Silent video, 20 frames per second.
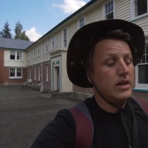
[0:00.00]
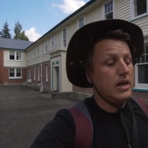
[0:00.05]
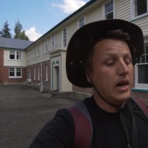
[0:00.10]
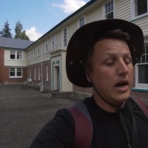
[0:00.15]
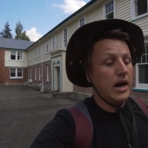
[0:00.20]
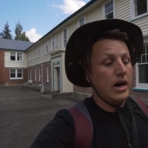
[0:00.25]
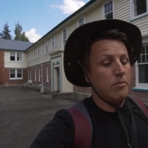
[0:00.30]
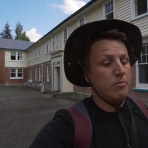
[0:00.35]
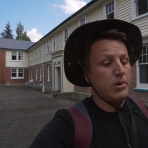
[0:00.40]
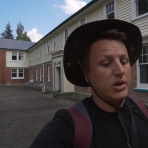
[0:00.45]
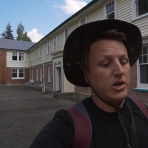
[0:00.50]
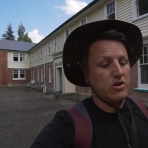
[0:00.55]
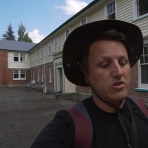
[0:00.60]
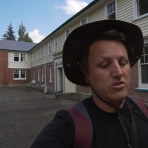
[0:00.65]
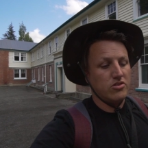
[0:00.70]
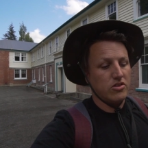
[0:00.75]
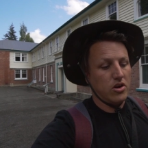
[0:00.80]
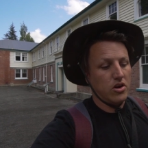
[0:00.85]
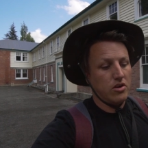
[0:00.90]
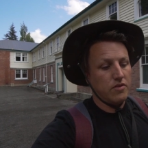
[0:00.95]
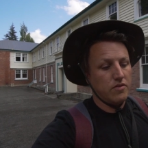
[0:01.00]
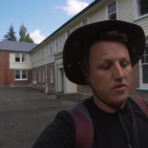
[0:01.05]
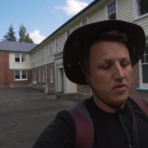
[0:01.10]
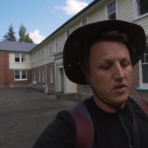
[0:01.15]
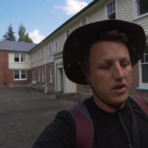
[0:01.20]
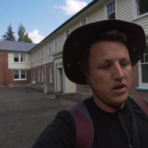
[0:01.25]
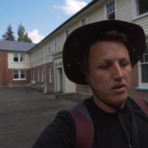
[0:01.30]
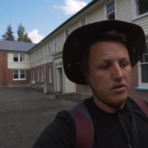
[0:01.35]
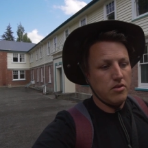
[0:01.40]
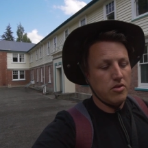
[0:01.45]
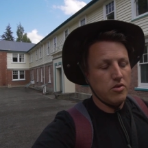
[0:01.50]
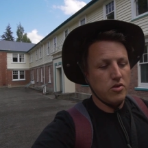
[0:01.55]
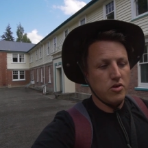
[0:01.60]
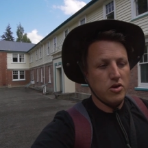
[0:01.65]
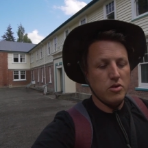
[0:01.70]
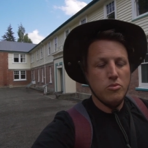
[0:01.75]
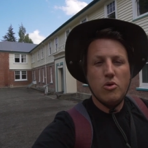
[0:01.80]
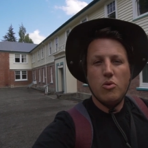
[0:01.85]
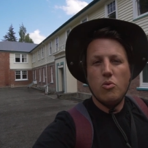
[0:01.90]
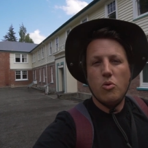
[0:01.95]
um, because of the
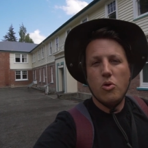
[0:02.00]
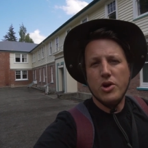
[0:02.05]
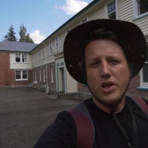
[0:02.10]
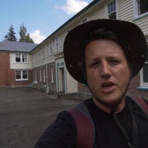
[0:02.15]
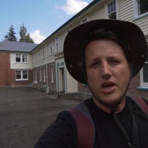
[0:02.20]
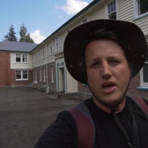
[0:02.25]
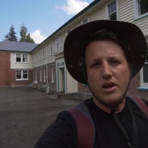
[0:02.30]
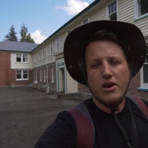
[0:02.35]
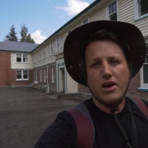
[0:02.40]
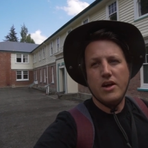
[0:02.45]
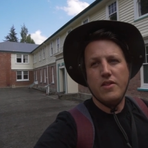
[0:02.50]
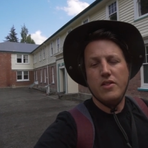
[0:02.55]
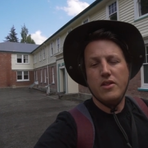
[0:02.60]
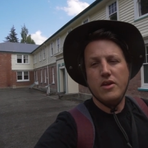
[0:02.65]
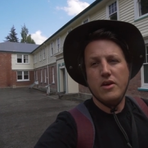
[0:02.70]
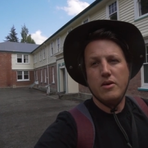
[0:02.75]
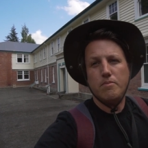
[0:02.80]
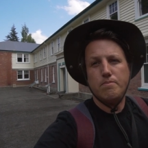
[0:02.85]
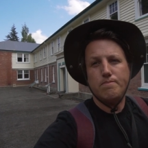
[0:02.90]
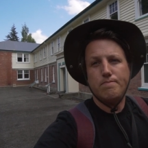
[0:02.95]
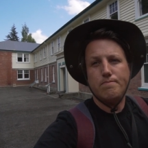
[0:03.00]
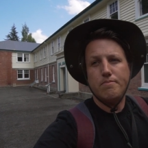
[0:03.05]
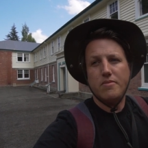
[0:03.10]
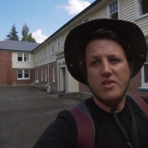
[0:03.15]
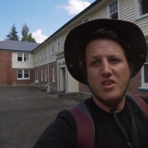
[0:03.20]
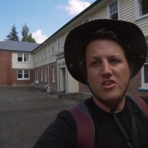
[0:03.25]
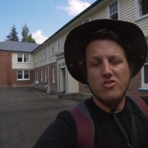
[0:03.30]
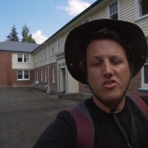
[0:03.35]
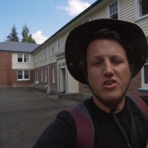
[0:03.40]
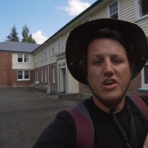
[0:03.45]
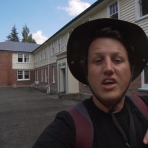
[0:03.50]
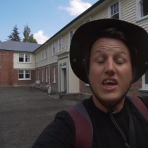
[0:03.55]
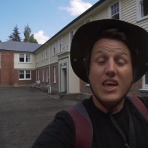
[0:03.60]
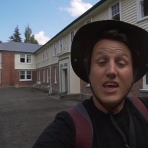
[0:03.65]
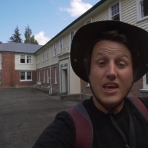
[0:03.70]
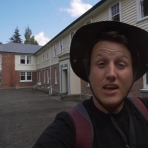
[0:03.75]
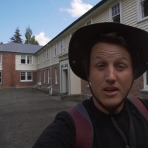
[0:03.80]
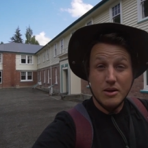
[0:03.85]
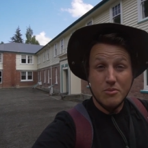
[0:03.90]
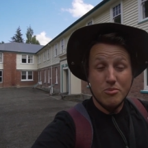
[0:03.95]
thermal water here and the, the sort of
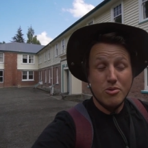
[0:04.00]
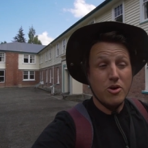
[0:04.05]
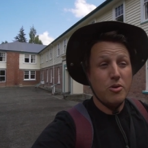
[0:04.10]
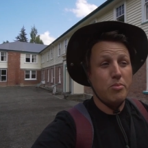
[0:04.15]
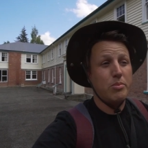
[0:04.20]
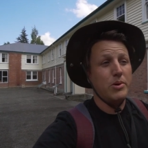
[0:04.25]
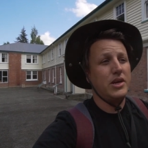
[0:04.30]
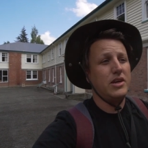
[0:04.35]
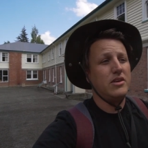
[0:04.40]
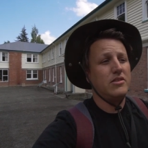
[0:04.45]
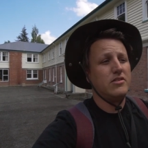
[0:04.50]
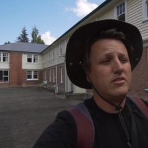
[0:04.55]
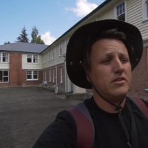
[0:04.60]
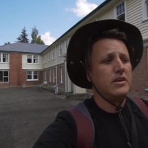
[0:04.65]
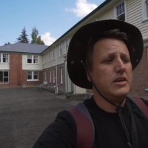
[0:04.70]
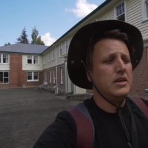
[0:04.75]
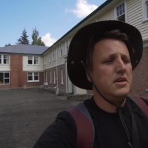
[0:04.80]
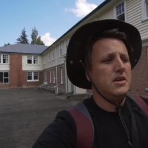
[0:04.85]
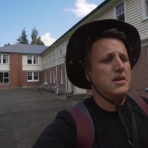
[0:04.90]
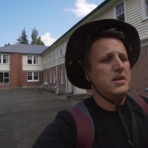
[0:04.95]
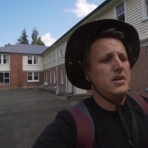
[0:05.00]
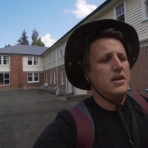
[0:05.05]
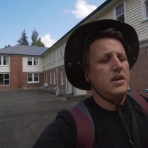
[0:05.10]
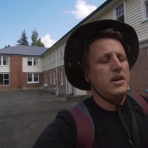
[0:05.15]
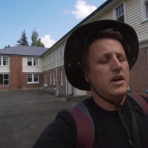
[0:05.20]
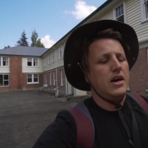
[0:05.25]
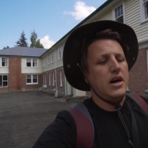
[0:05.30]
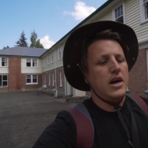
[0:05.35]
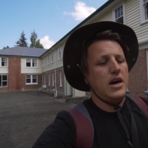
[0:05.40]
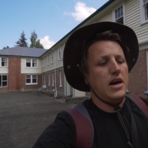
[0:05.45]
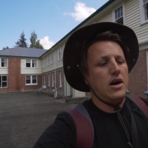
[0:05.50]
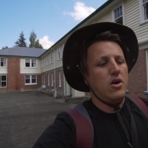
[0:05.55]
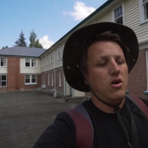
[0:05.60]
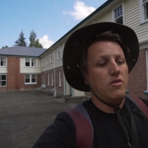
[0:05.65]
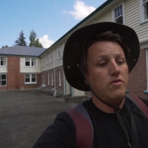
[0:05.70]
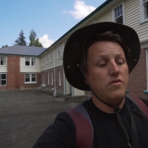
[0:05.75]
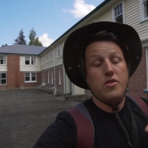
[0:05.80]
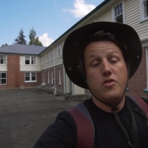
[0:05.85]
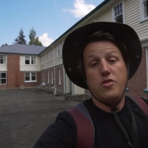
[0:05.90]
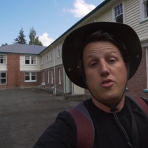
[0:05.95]
healing properties uh,
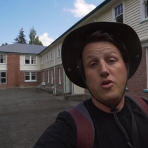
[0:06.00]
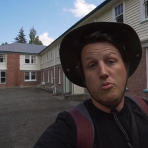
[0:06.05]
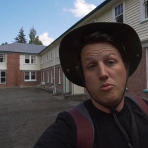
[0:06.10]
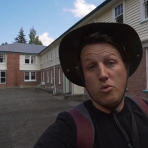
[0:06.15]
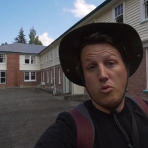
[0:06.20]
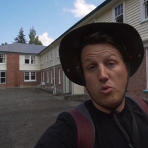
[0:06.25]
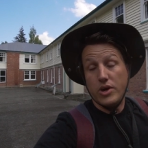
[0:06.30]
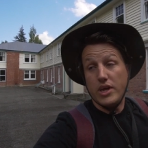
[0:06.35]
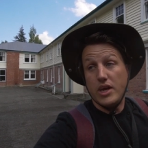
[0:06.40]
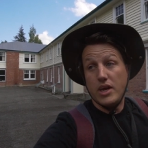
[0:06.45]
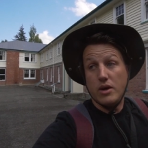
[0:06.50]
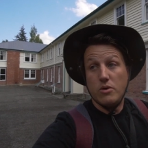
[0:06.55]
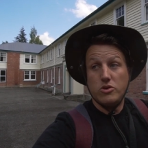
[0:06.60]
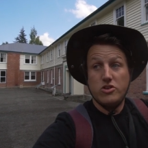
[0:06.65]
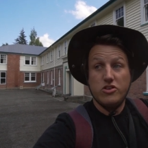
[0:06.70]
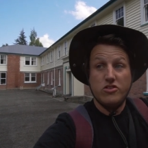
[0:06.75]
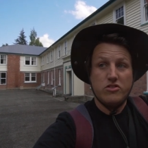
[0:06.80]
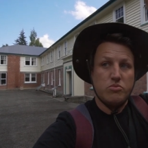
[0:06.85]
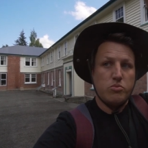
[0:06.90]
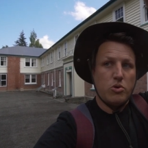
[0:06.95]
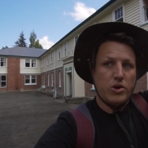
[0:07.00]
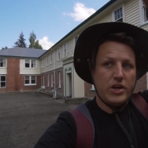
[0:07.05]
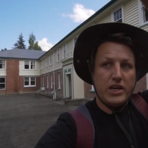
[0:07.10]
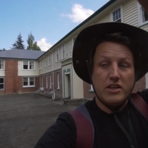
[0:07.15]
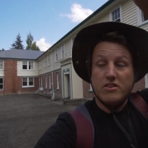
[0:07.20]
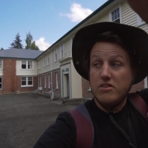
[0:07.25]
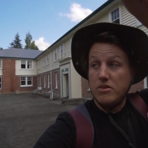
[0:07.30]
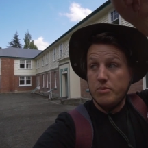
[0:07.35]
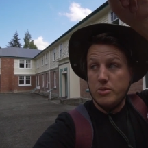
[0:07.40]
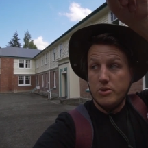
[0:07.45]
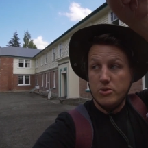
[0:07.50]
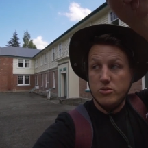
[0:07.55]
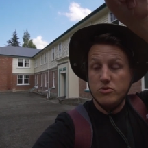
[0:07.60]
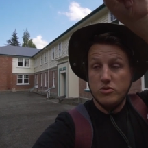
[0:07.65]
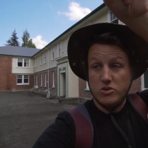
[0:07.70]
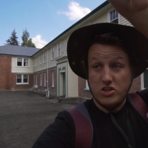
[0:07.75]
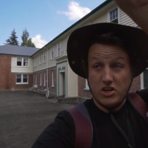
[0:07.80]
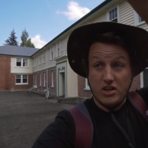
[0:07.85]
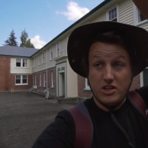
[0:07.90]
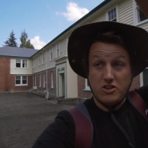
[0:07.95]
of the thermal water here, which is what heats the pools,
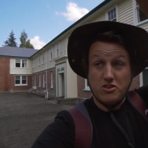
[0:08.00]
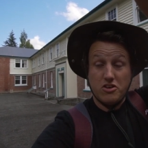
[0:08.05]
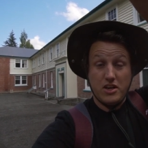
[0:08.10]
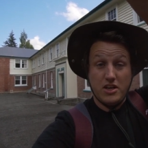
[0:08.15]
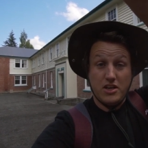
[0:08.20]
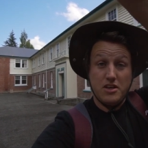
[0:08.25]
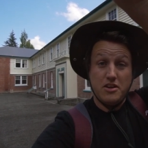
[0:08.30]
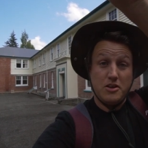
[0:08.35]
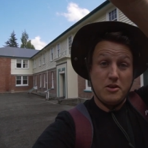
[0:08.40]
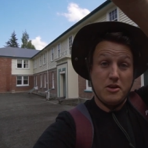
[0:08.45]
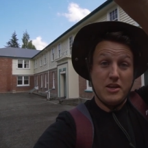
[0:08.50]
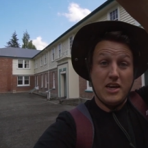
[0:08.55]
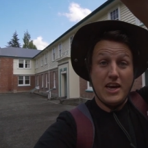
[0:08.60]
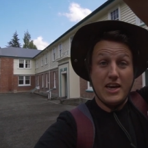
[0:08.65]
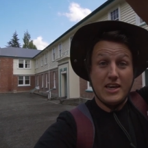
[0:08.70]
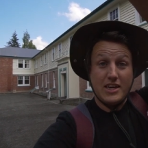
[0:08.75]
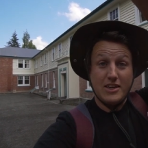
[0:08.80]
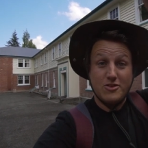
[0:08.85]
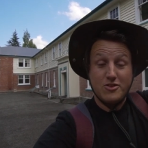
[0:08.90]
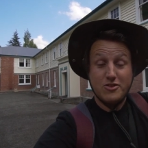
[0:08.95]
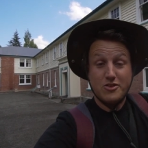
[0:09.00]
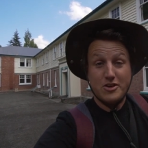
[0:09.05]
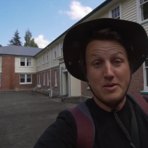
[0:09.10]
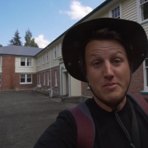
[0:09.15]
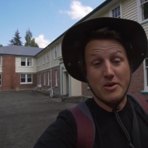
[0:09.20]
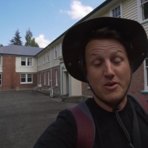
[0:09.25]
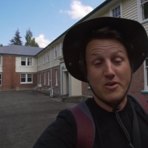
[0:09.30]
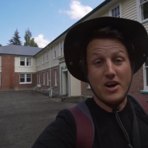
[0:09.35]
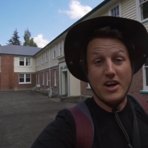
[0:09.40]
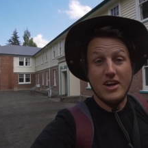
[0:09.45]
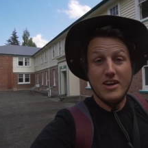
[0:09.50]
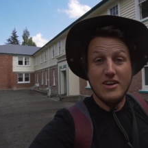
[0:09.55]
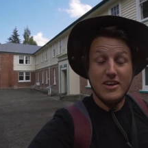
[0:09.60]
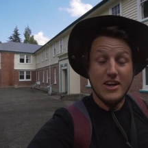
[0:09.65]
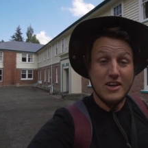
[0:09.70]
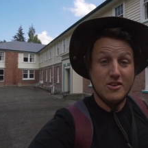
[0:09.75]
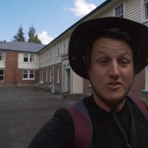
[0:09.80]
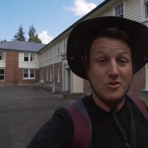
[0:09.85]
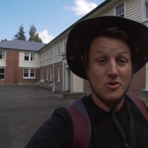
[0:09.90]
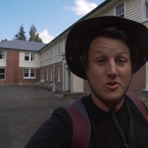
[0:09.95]
which are literally, you can hear kids screaming right
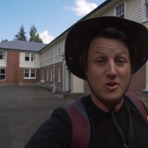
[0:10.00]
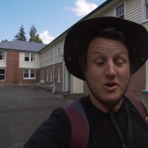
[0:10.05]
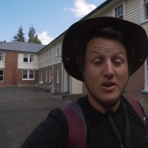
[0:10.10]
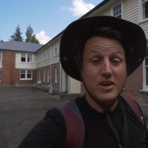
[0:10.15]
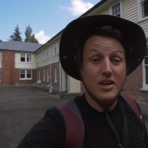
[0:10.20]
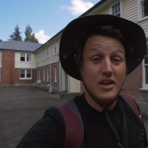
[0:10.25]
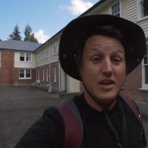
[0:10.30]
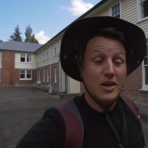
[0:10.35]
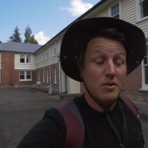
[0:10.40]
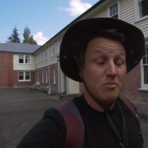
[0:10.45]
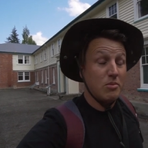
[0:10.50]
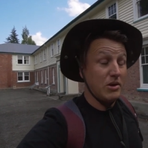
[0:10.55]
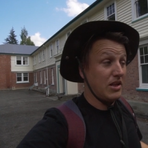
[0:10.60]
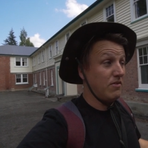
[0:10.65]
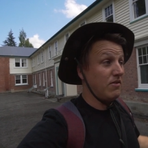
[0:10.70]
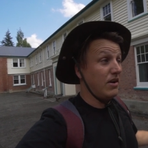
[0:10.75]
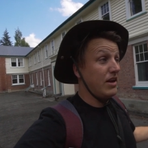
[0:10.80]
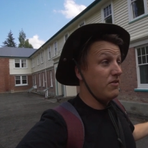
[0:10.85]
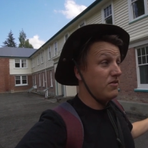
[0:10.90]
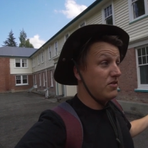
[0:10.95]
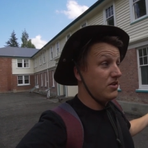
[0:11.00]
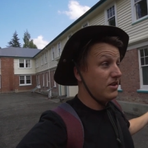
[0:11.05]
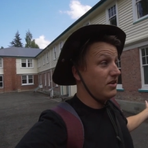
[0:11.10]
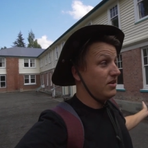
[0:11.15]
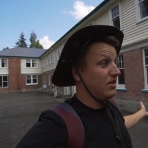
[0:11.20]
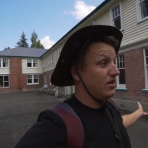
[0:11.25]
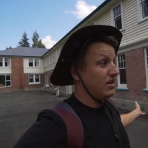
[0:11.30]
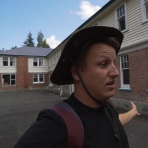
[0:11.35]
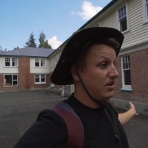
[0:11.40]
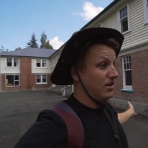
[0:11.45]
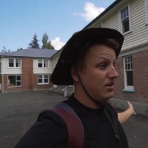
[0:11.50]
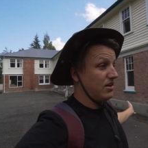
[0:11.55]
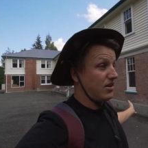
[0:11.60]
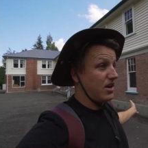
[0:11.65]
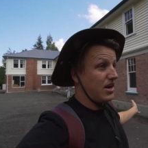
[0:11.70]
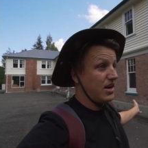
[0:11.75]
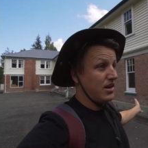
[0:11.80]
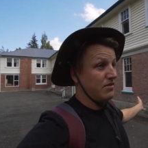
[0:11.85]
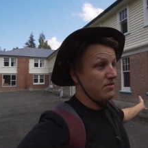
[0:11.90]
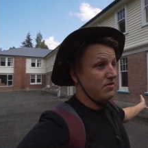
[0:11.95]
next door. But they've left it
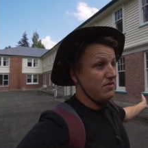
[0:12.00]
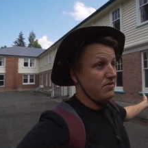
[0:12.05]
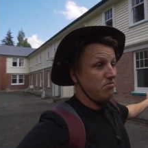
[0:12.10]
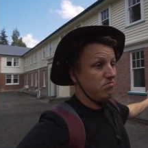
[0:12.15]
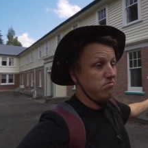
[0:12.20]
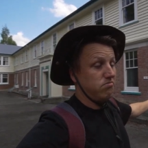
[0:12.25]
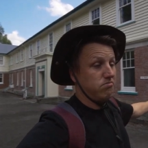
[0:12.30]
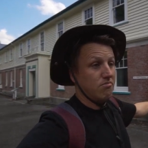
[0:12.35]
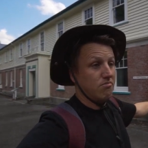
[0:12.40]
kind of